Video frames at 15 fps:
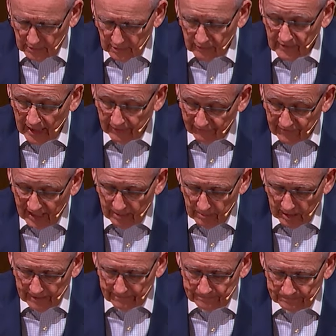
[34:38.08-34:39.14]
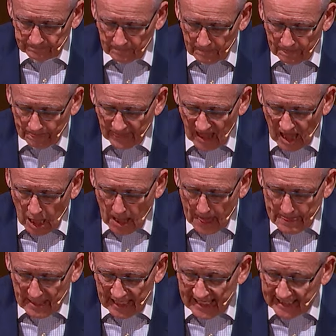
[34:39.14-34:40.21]
you've got a family.
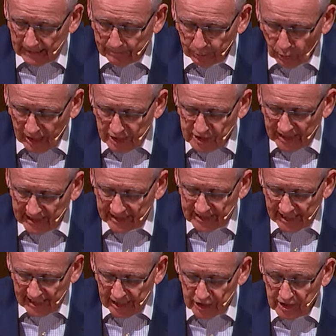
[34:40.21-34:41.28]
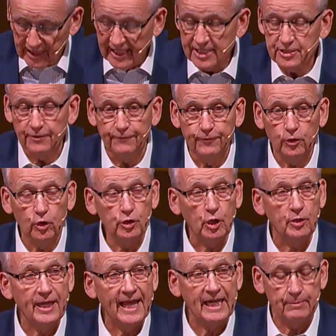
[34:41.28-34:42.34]
He can preach, he can teach, he has the full
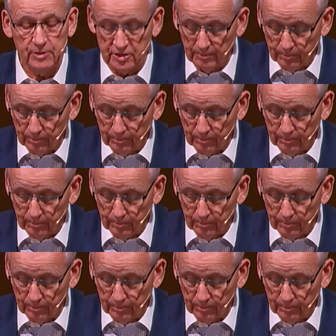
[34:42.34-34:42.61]
unanimous